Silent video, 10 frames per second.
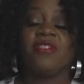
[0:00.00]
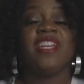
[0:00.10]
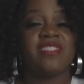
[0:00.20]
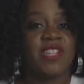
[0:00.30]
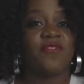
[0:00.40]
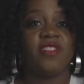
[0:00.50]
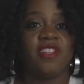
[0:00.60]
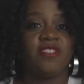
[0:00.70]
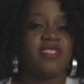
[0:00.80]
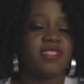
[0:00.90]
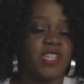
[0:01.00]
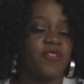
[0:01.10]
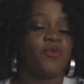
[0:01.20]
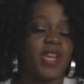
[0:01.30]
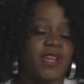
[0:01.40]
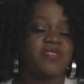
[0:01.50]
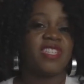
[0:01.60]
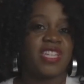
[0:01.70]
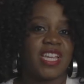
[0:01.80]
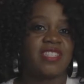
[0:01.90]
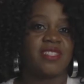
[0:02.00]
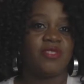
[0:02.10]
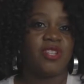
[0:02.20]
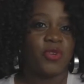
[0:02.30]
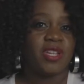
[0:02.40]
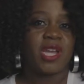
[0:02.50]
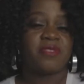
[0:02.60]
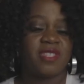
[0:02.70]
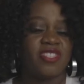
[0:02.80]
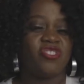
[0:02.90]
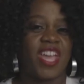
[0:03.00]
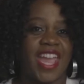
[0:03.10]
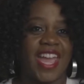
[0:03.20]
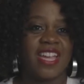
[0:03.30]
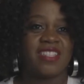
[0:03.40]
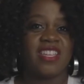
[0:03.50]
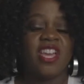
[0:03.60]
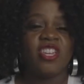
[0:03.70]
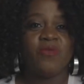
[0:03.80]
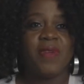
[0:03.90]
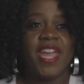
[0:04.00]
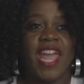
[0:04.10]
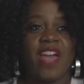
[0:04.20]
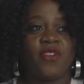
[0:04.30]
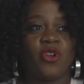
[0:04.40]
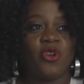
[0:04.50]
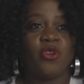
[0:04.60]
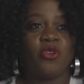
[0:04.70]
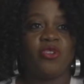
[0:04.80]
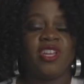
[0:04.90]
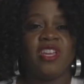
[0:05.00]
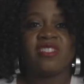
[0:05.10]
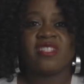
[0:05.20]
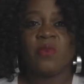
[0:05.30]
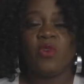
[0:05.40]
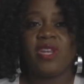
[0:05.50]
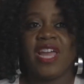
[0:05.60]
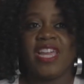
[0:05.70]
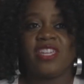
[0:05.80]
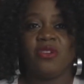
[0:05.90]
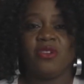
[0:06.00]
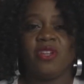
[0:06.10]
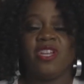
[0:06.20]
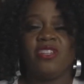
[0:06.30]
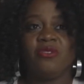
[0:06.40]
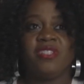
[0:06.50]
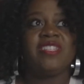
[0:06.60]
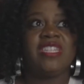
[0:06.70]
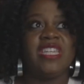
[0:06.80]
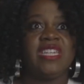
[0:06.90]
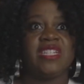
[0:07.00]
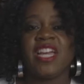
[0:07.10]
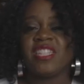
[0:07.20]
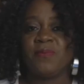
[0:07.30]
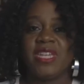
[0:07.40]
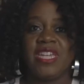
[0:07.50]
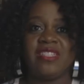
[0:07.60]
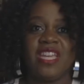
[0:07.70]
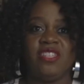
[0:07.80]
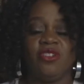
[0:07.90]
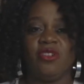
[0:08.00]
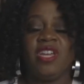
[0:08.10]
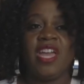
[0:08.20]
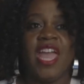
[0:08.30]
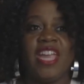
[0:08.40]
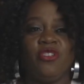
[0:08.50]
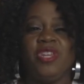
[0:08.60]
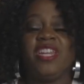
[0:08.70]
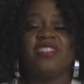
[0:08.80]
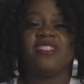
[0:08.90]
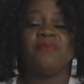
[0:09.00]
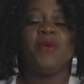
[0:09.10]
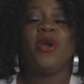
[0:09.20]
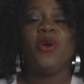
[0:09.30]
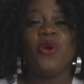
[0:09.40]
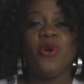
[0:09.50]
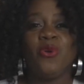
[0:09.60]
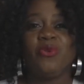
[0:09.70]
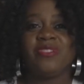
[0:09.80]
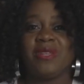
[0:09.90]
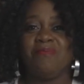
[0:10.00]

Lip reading: is a different way of singing when it comes to the jazz. You may have heard someone like your Dizzy Gillespie's and your Nina Simone's and